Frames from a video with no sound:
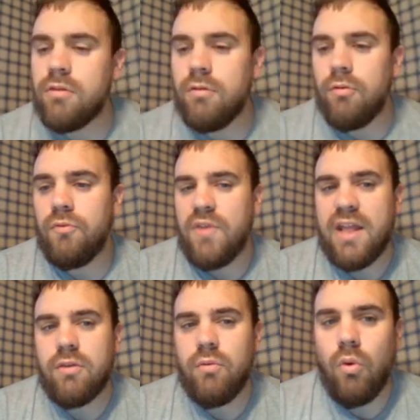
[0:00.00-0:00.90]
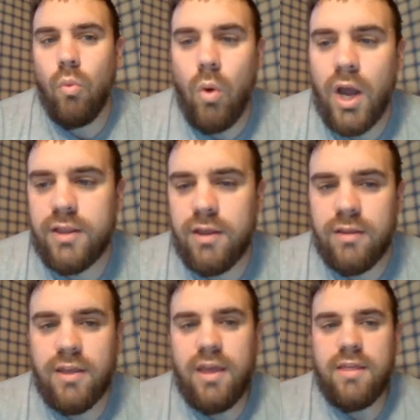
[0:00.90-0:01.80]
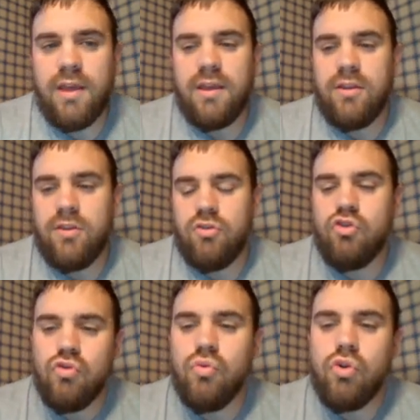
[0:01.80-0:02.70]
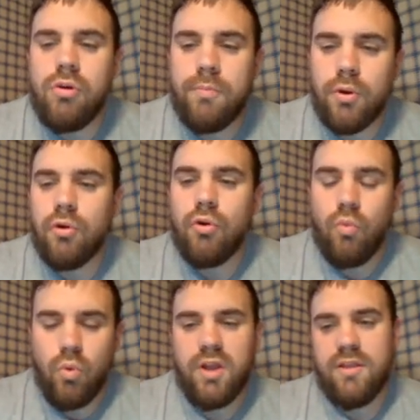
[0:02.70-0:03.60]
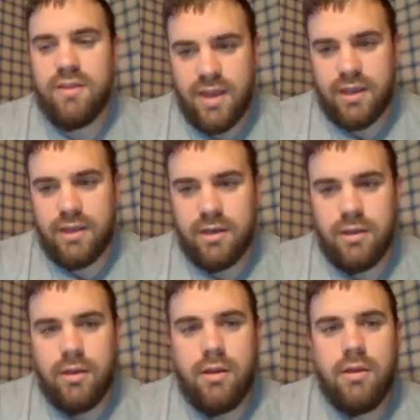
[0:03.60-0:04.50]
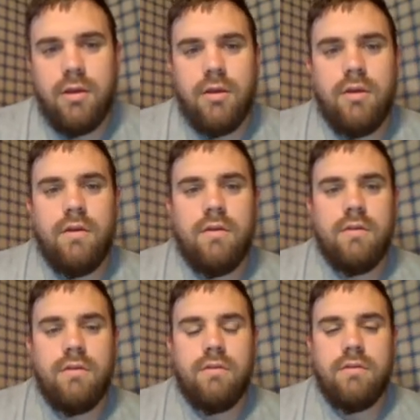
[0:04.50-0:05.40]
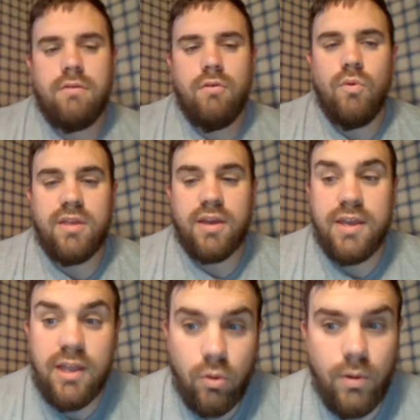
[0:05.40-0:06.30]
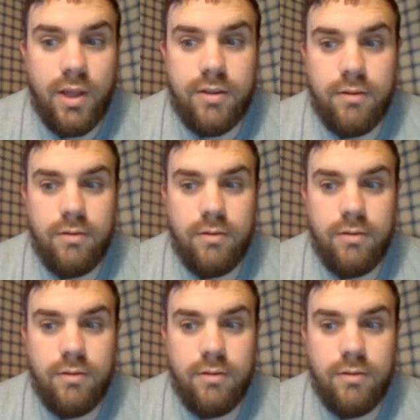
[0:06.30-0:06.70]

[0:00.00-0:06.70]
So that's what a watt is a joule per 1 second. So what's a kilowatt?